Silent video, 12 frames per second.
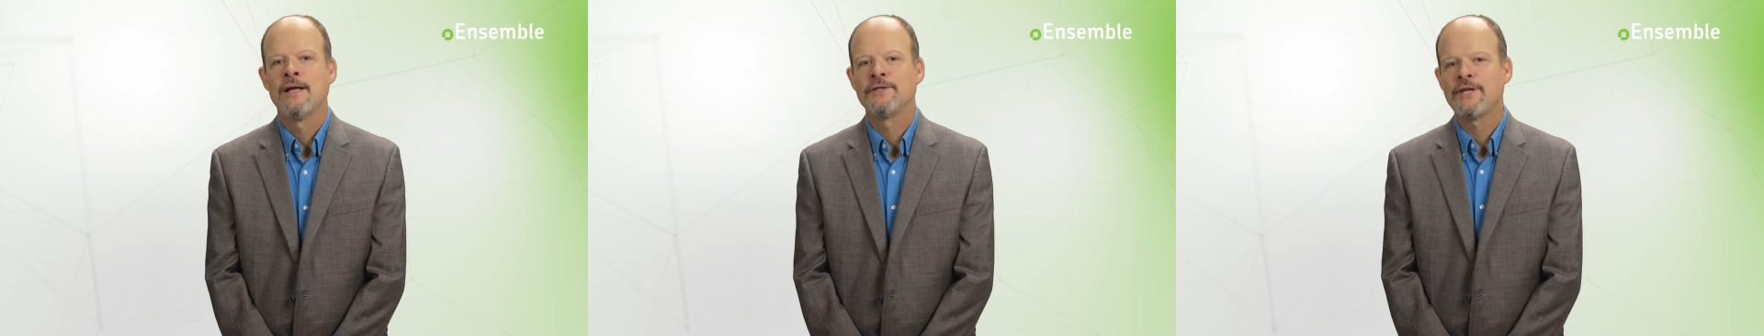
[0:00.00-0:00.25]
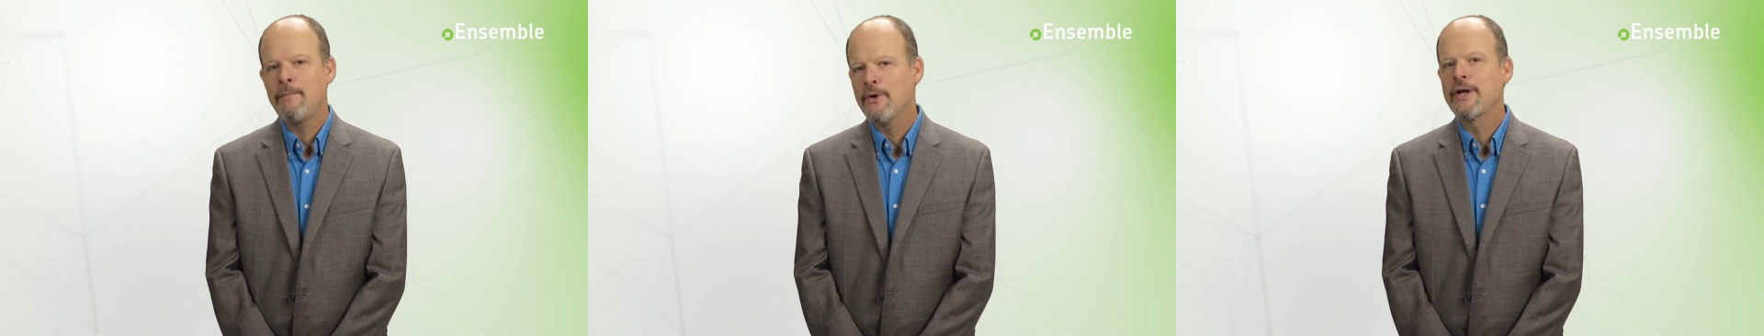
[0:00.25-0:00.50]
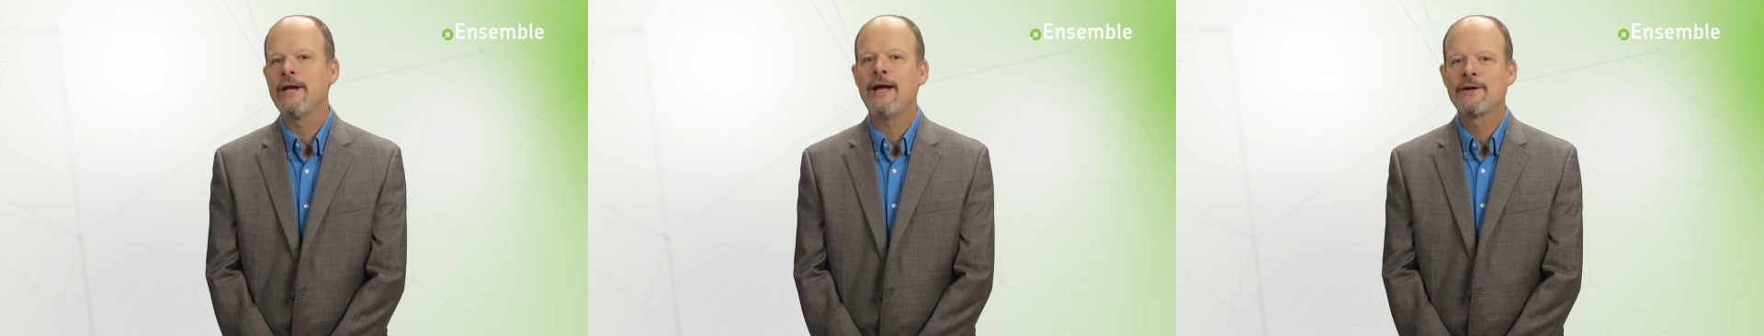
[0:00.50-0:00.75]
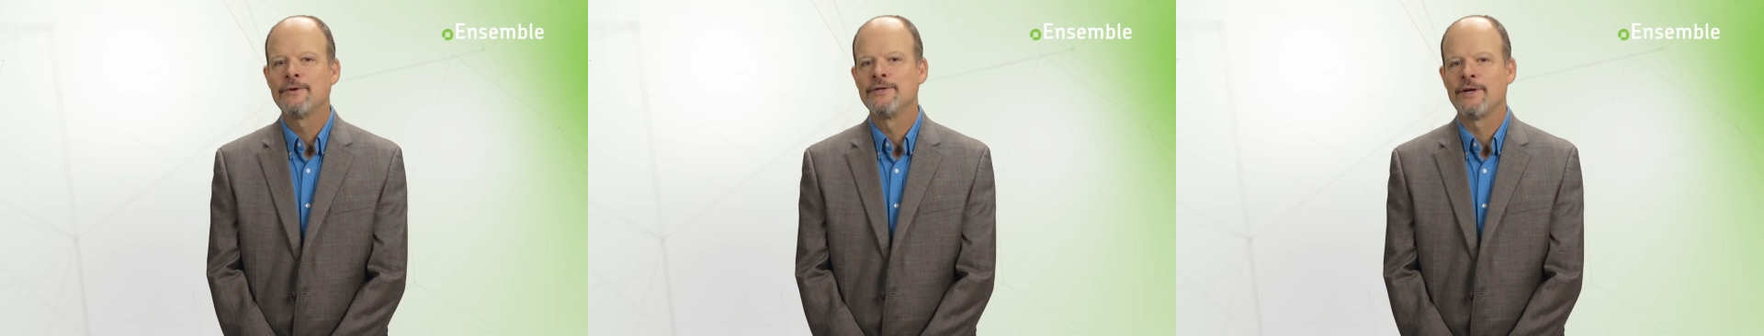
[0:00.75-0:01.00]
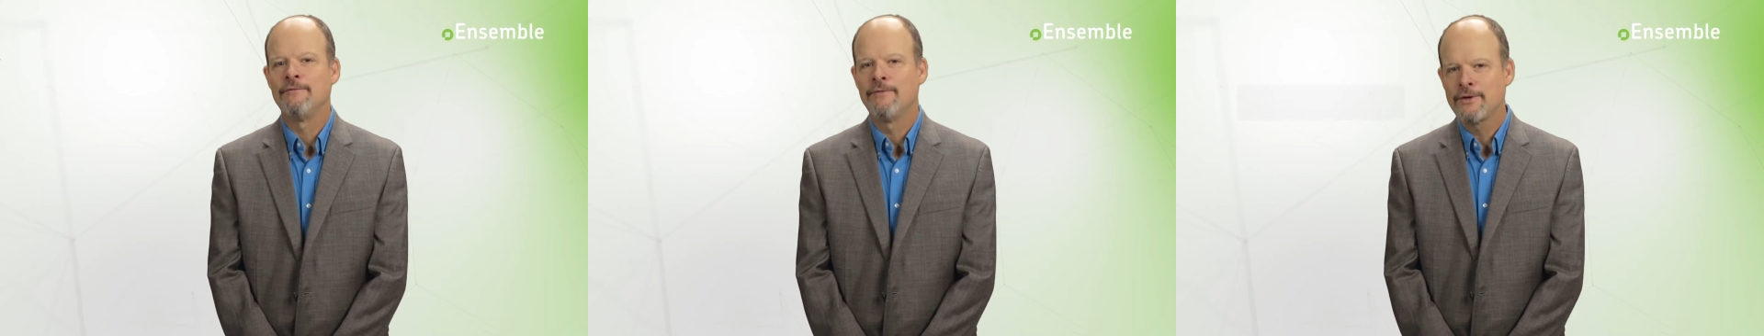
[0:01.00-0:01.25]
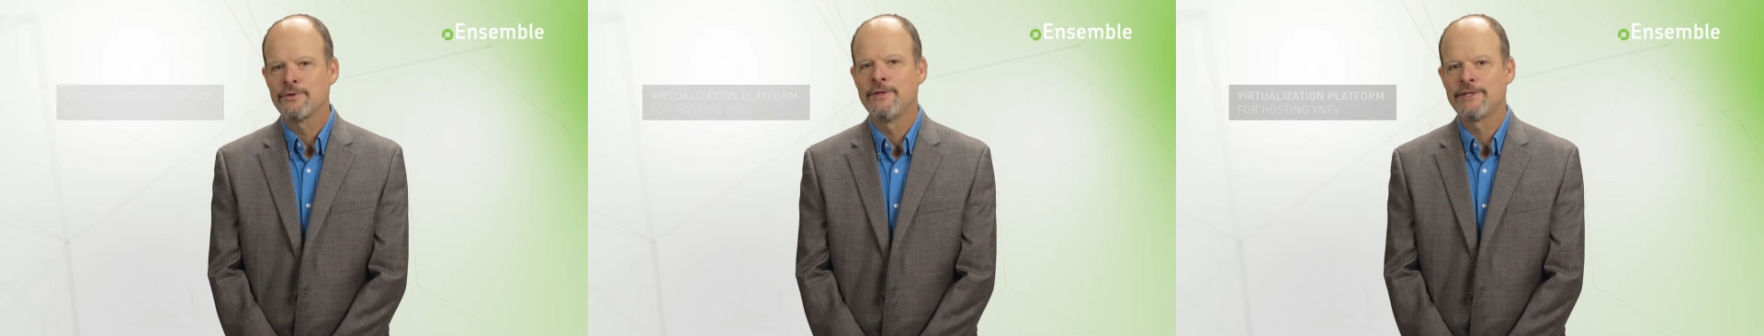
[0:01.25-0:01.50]
Ensemble Connector is our
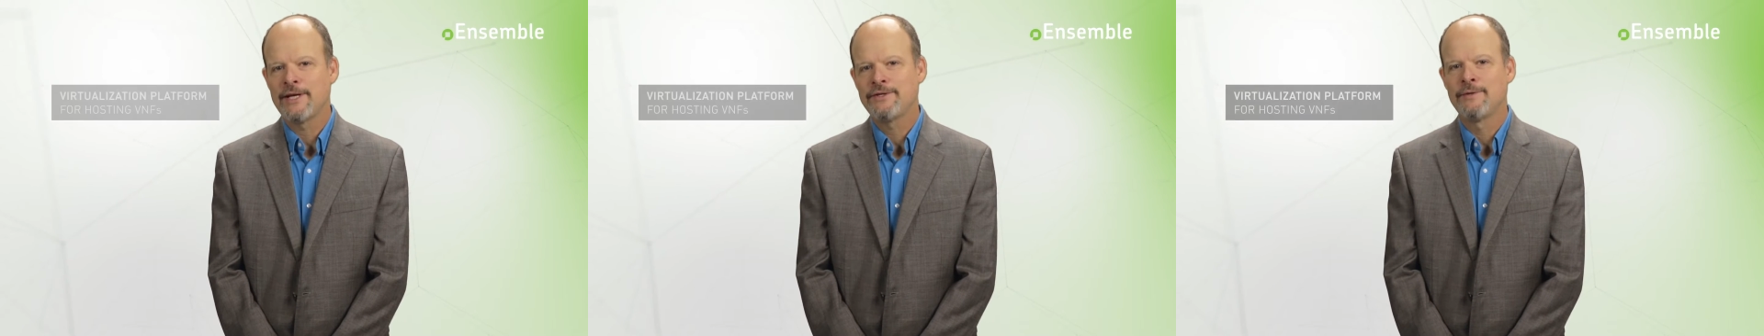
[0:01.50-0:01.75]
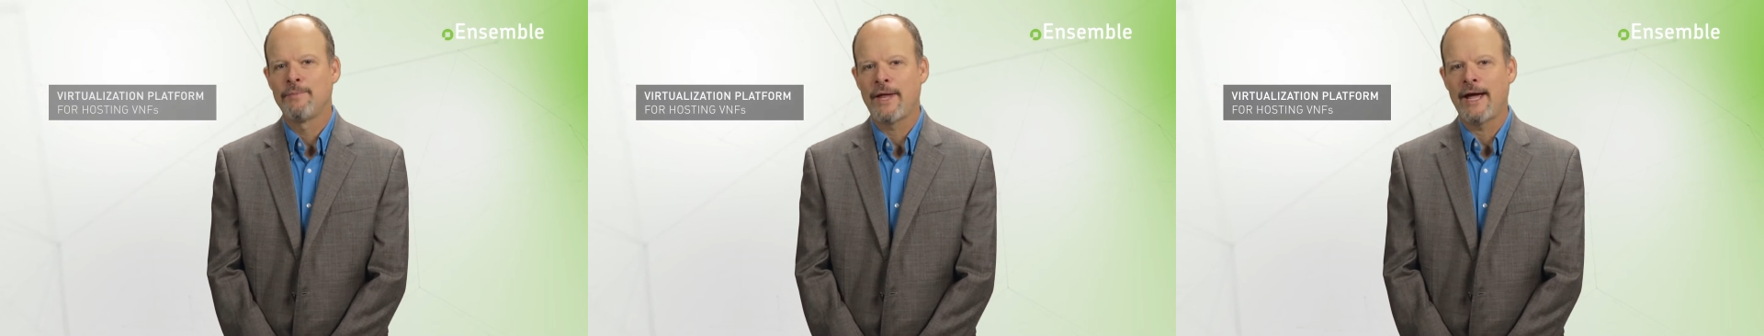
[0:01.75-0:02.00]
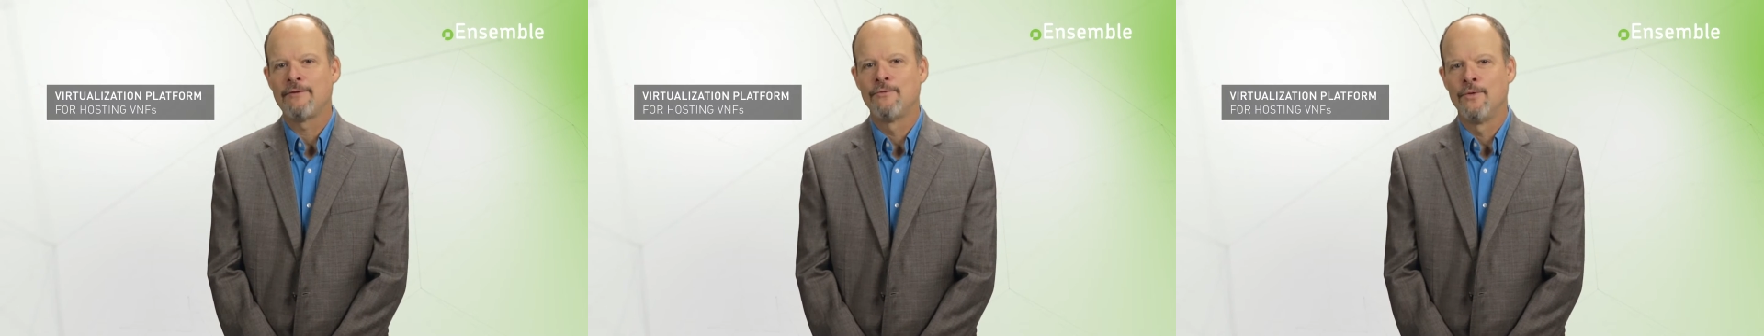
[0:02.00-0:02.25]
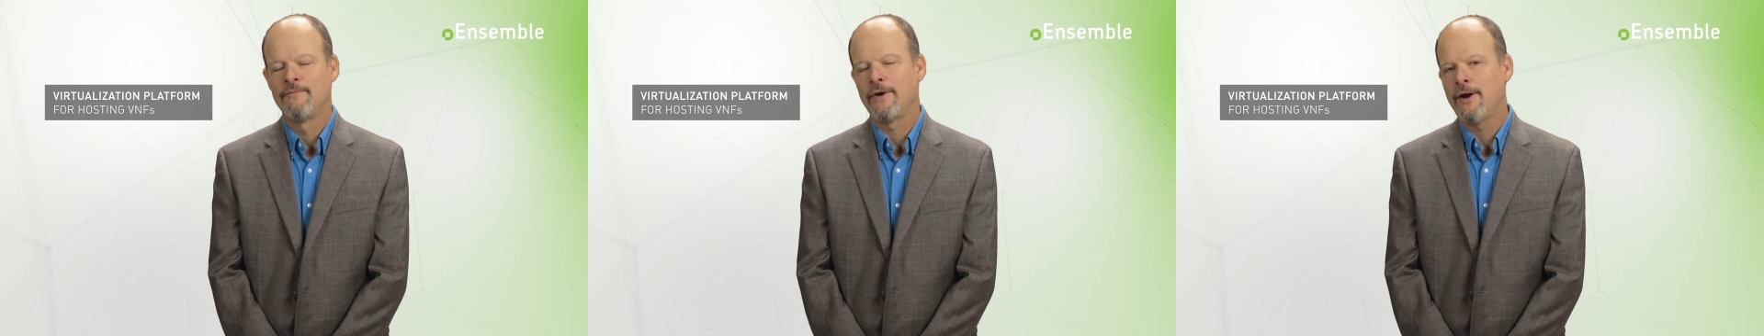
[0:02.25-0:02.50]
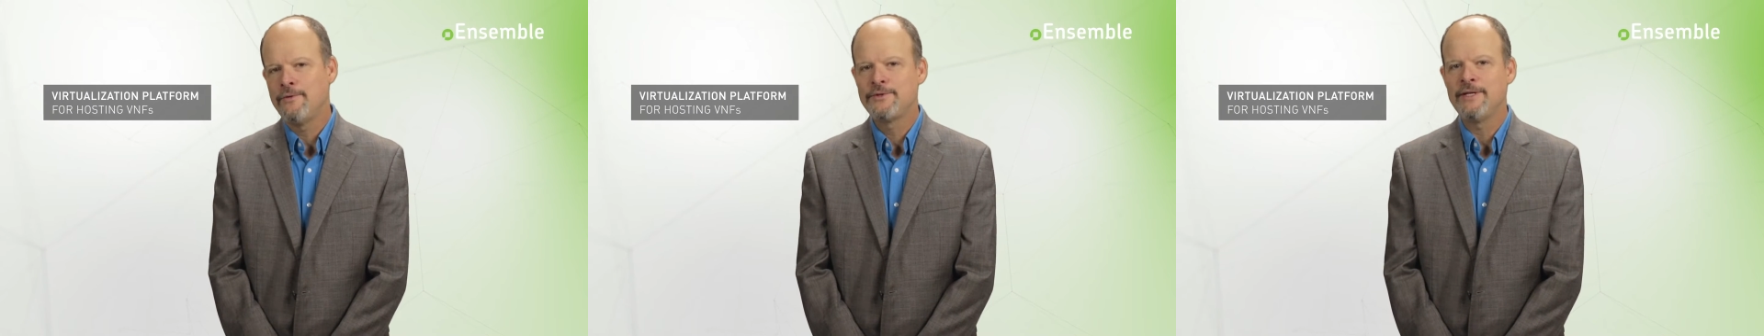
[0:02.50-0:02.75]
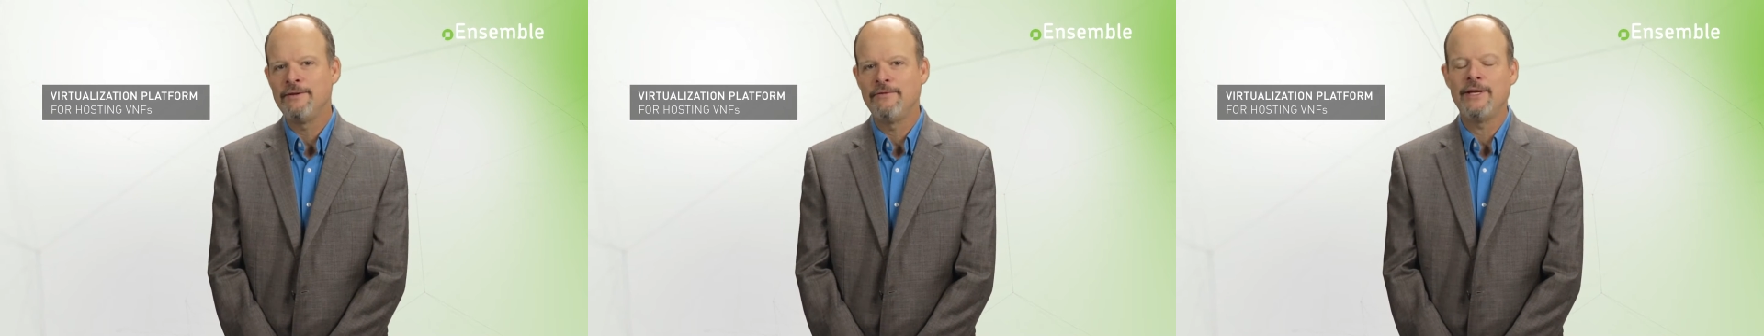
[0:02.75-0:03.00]
virtualization platform for
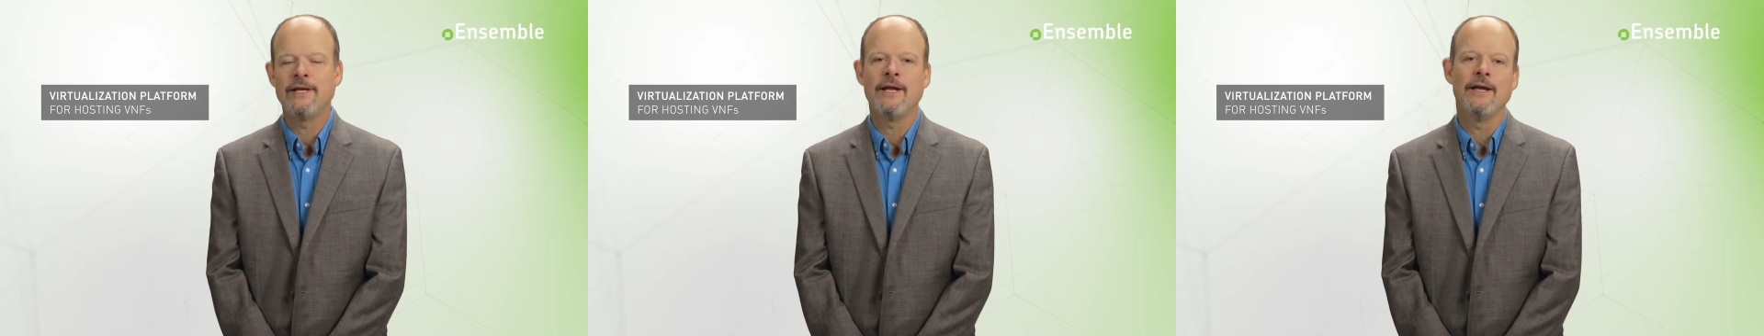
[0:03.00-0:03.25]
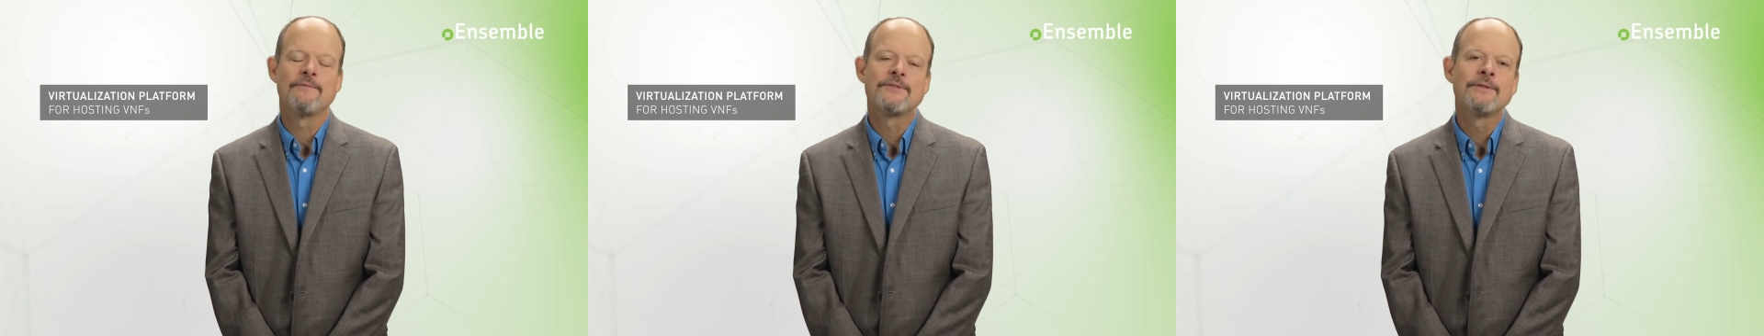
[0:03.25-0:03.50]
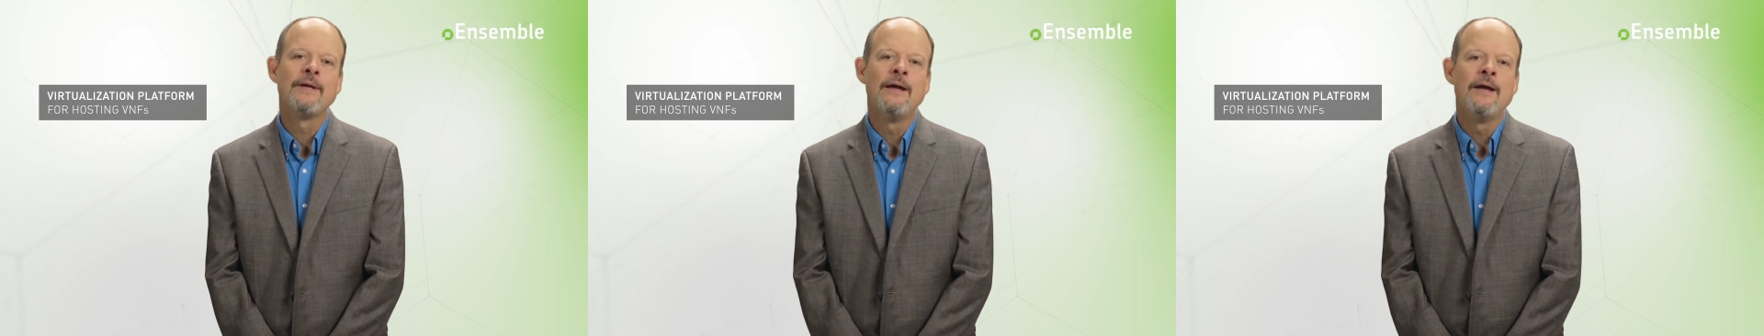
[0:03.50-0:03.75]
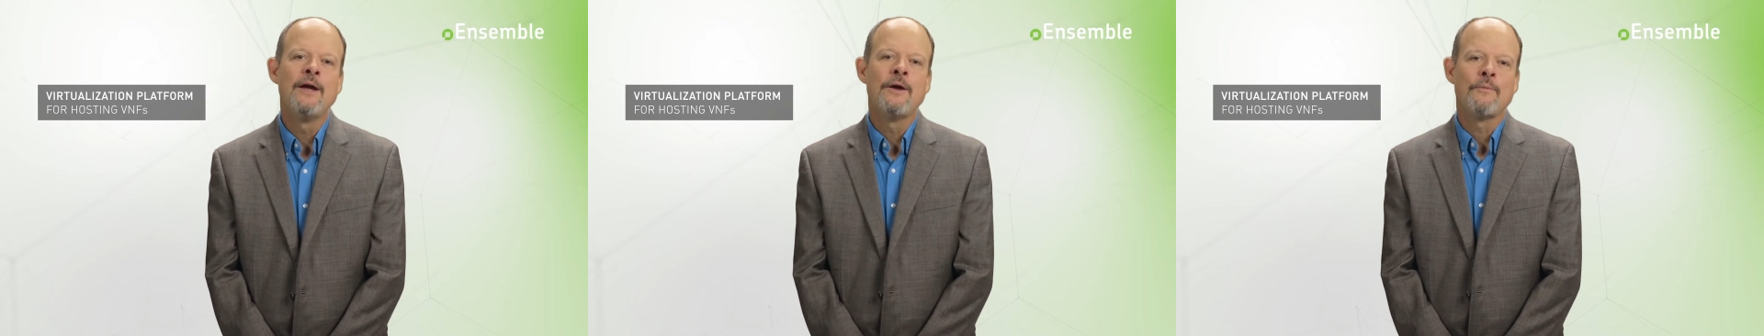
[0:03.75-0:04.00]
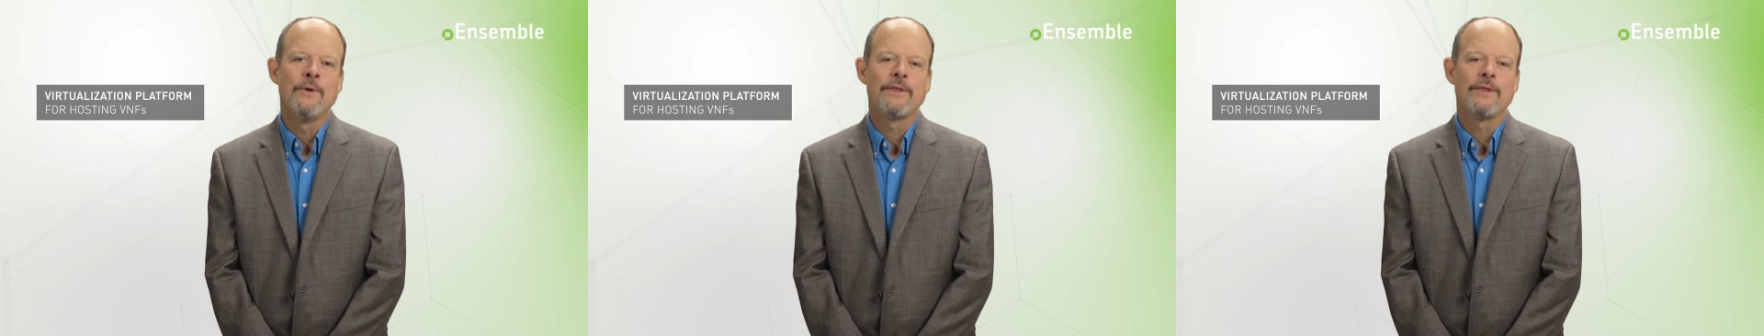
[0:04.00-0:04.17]
hosting VNFs.